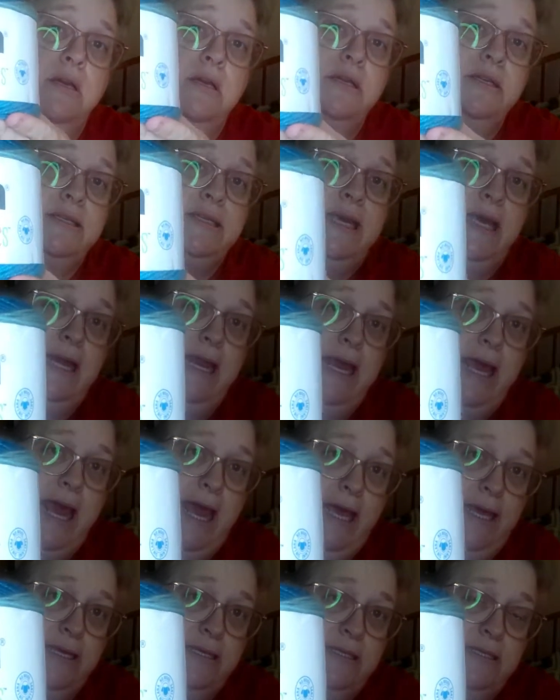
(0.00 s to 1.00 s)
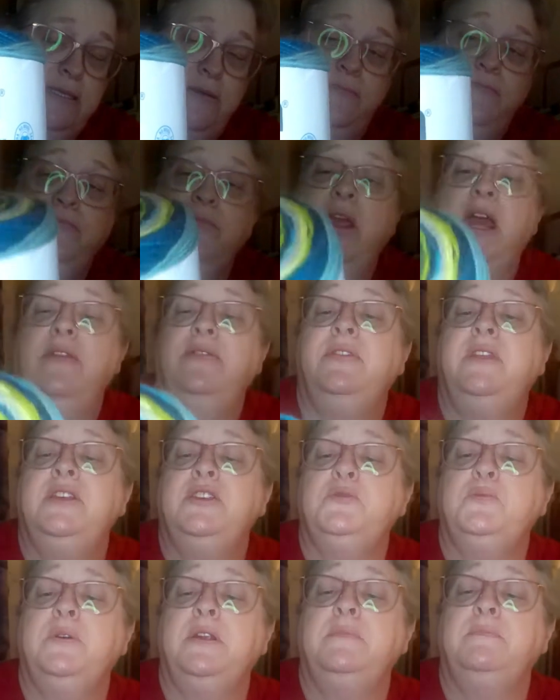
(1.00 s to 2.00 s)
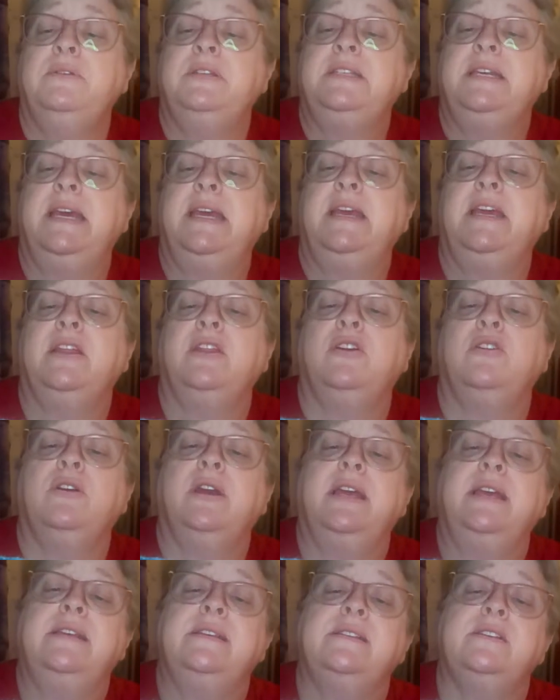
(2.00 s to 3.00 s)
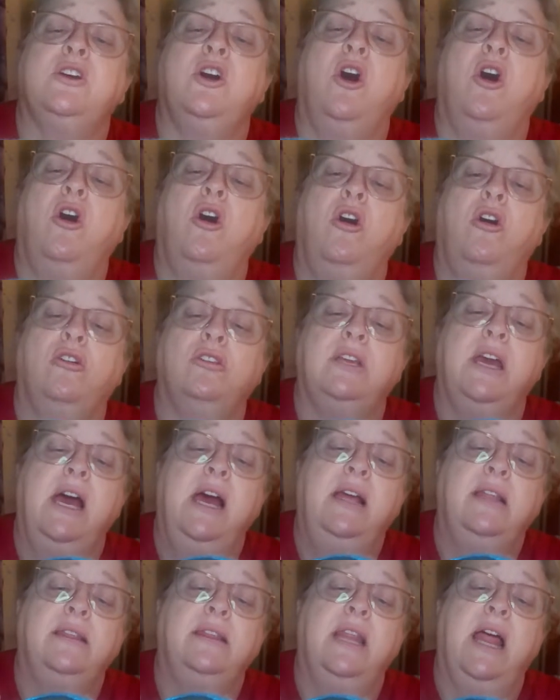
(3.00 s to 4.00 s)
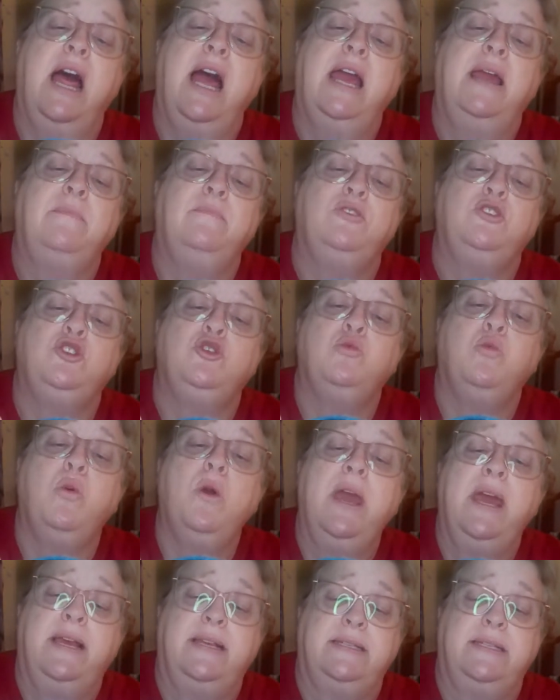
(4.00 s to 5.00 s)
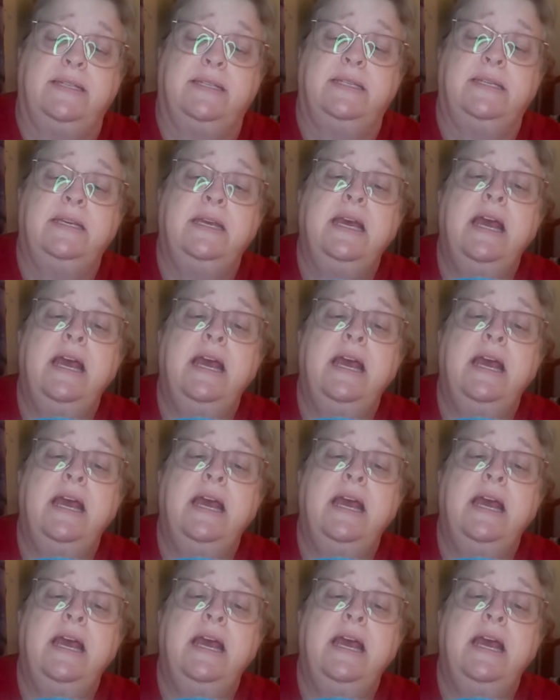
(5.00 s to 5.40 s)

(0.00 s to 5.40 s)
skinny cakes, and this one in particular is called Lime Twist,